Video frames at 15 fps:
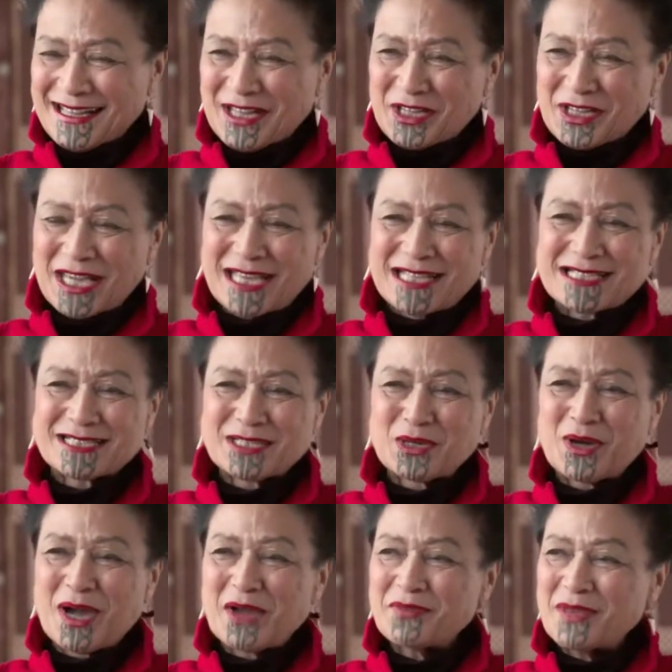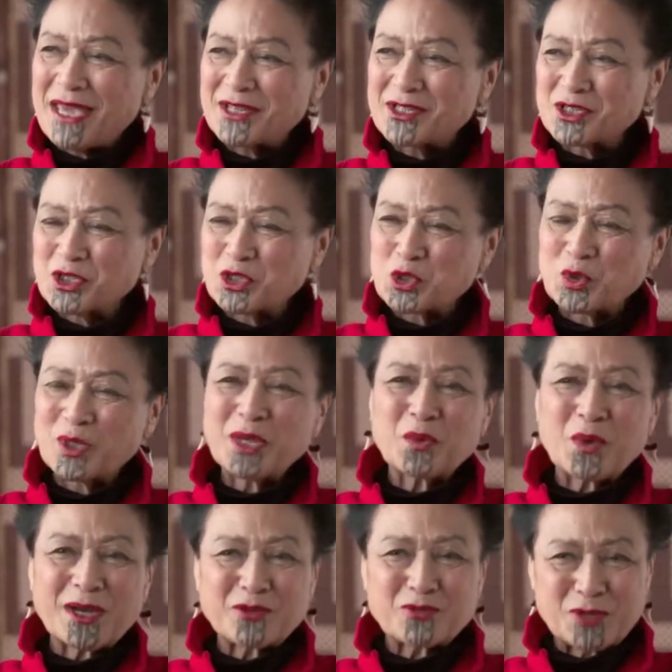Okay, so I've had
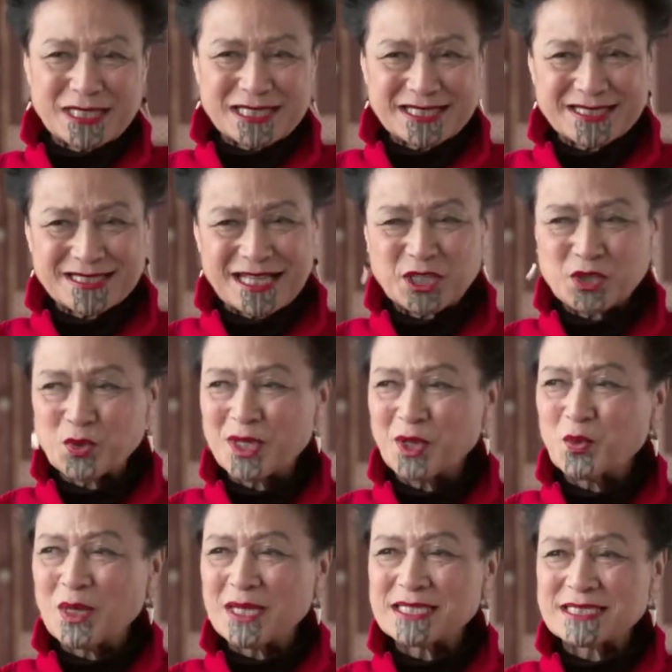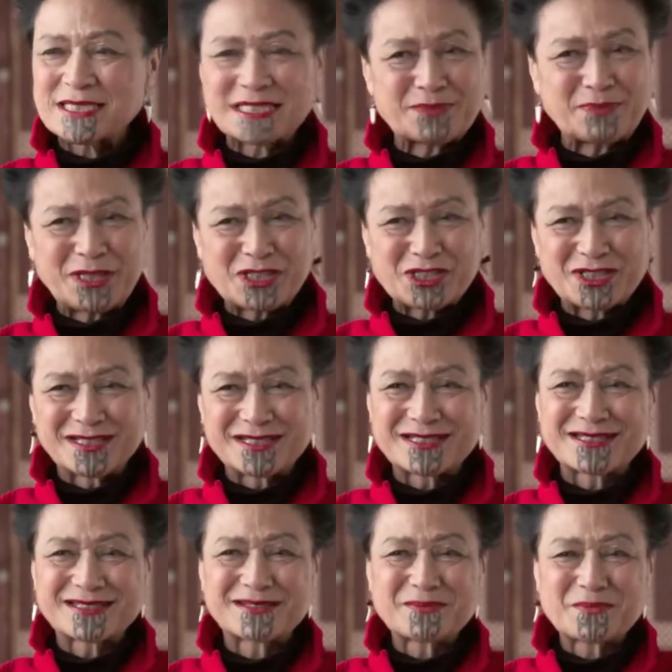21 arrests and 21
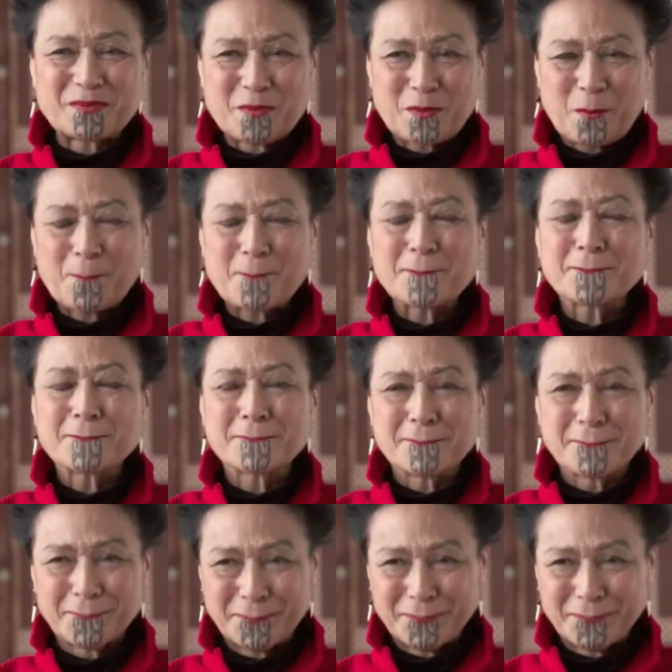suspensions. Hmm.